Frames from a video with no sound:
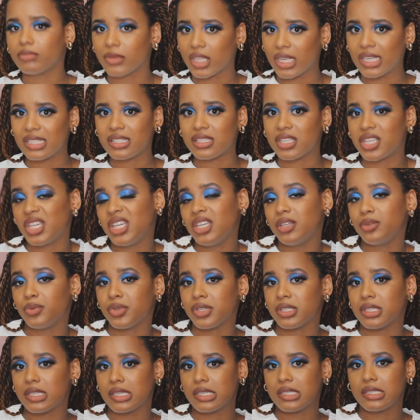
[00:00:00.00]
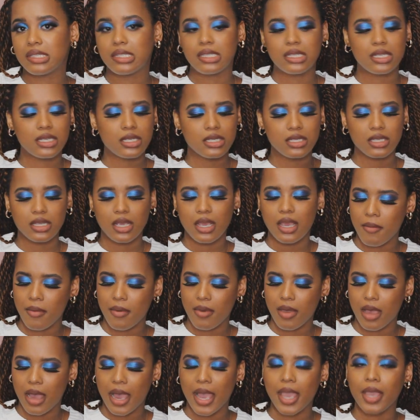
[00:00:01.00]
It's heat resistant.
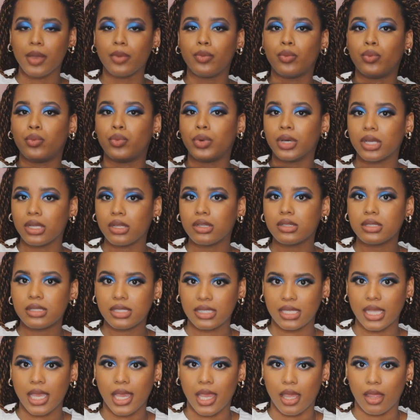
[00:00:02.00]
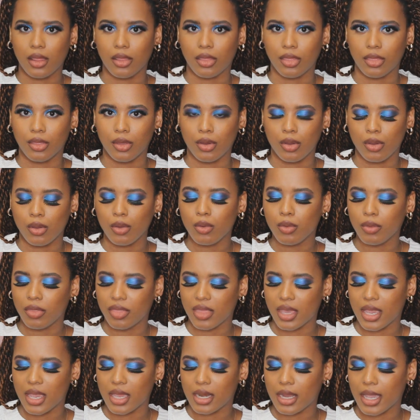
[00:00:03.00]
I will say though
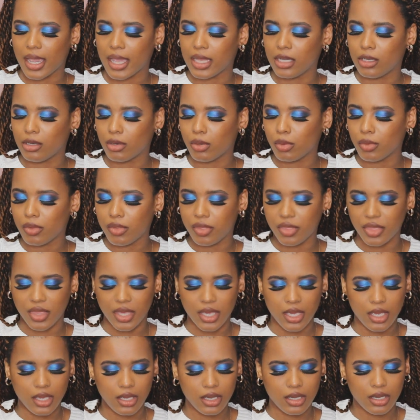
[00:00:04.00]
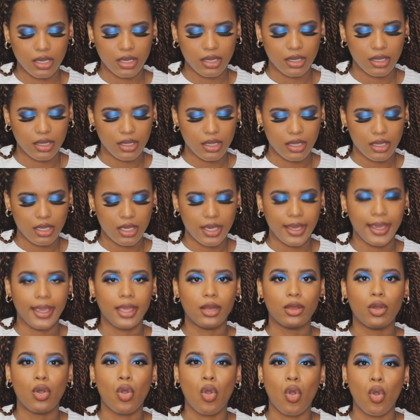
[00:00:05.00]
that I don't think
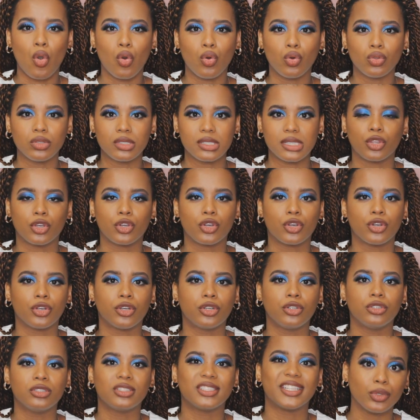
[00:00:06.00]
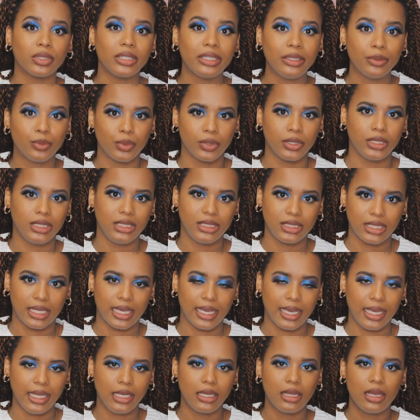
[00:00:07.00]
it holds the curls really, really
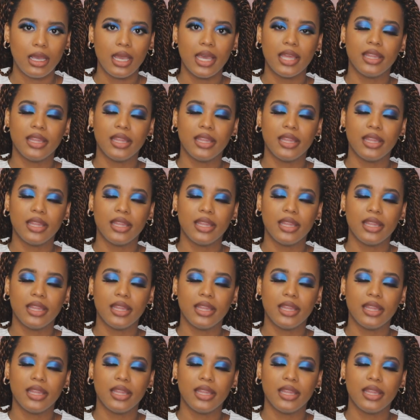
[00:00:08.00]
tight.